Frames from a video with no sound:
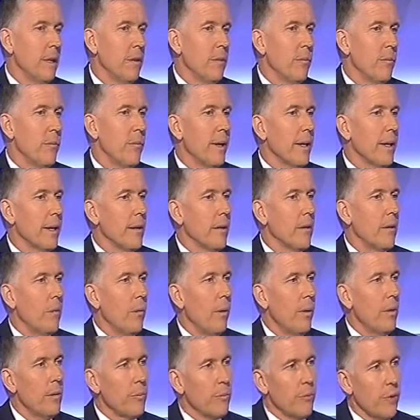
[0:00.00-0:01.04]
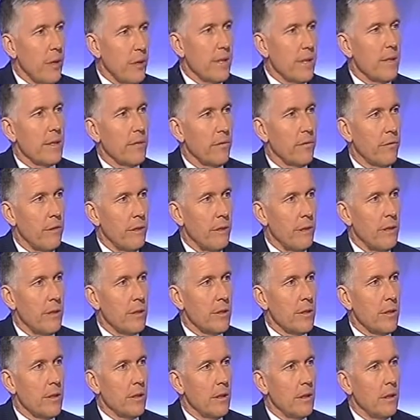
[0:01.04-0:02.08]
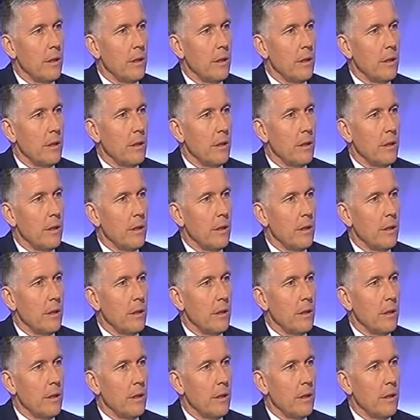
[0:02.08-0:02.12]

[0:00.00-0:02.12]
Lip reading: But when the projects are finished,